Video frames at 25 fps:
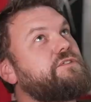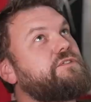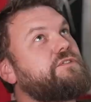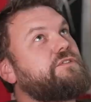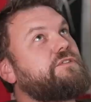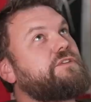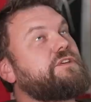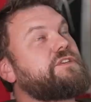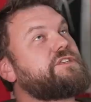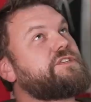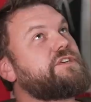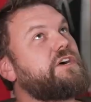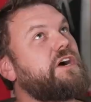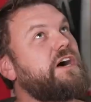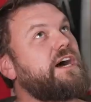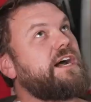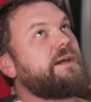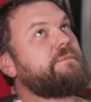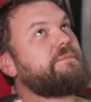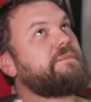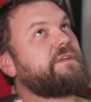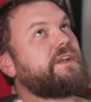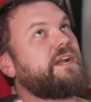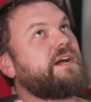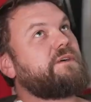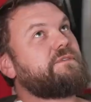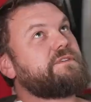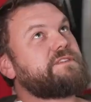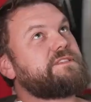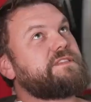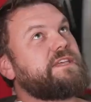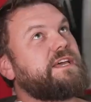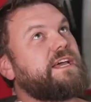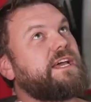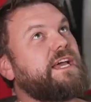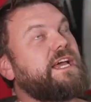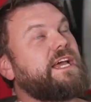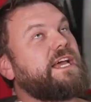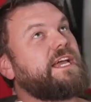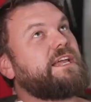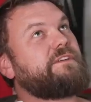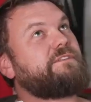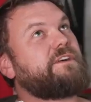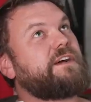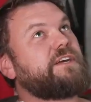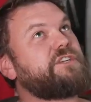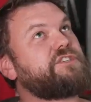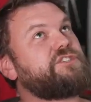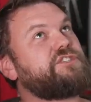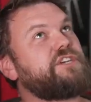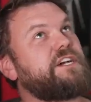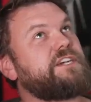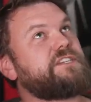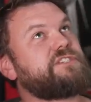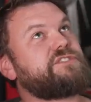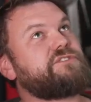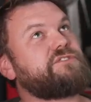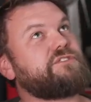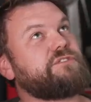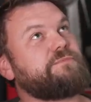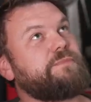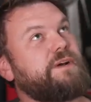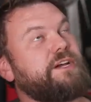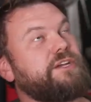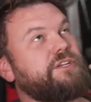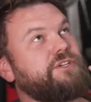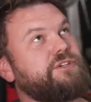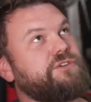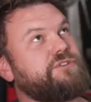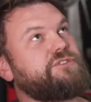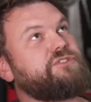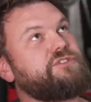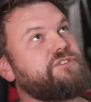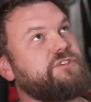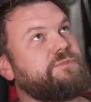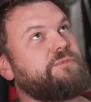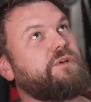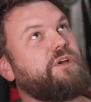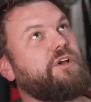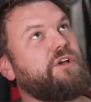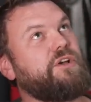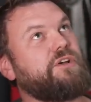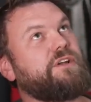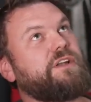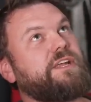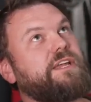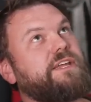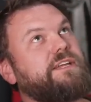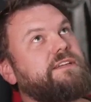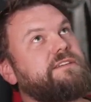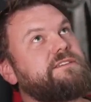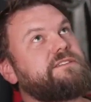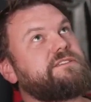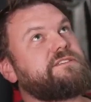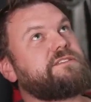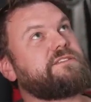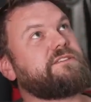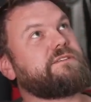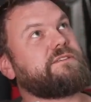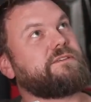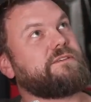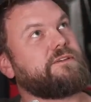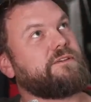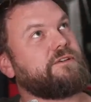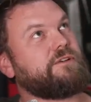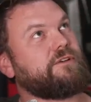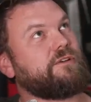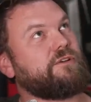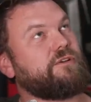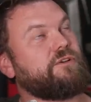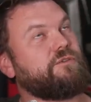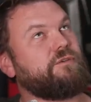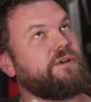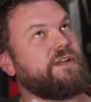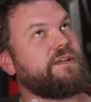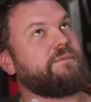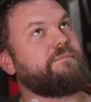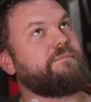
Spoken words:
The time that I was there, if I just took my YouTube earnings, quick